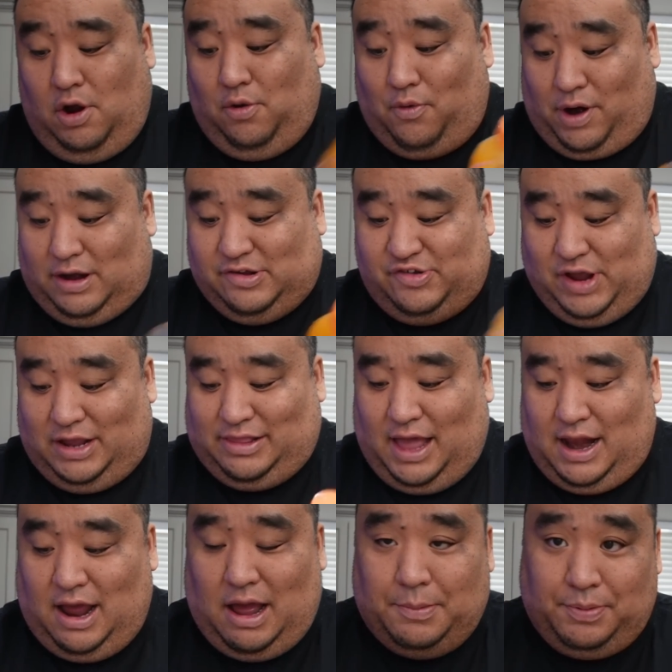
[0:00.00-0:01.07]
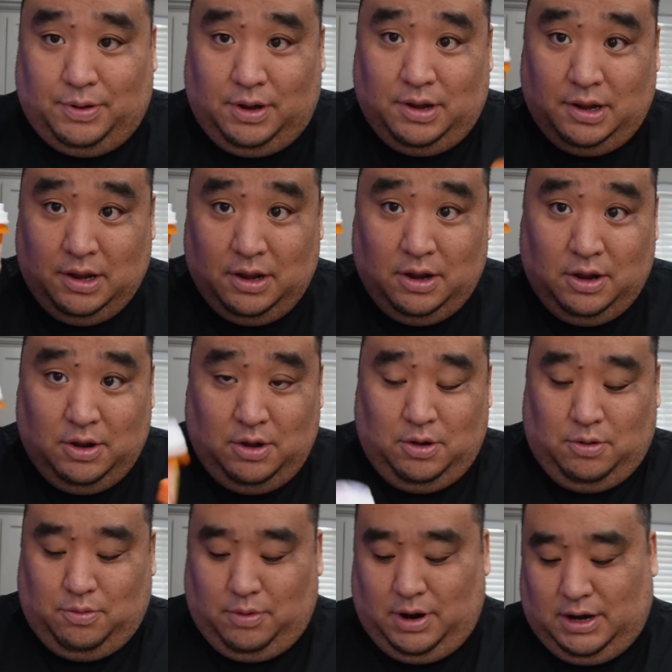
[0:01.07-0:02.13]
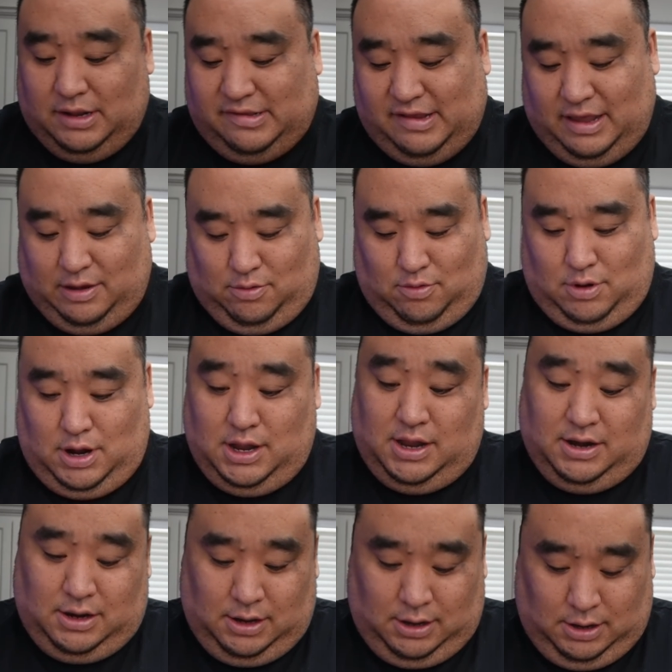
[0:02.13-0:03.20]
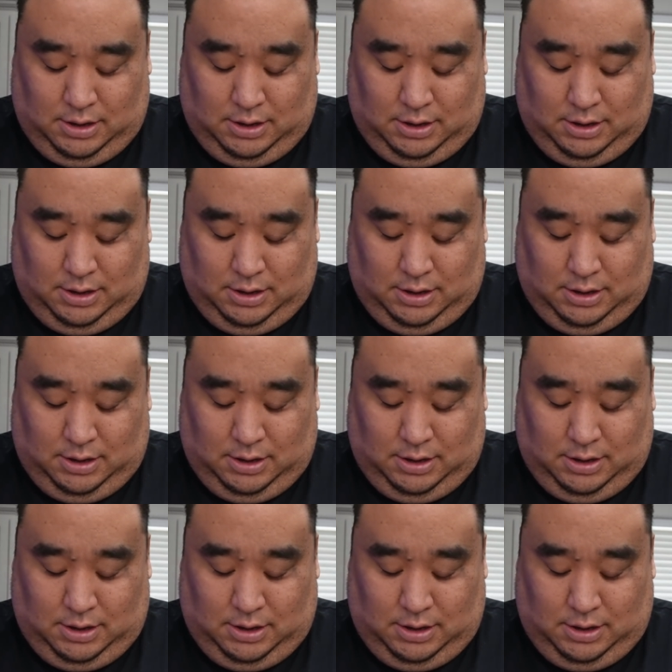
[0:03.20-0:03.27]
We're gonna shake that up. We're gonna take one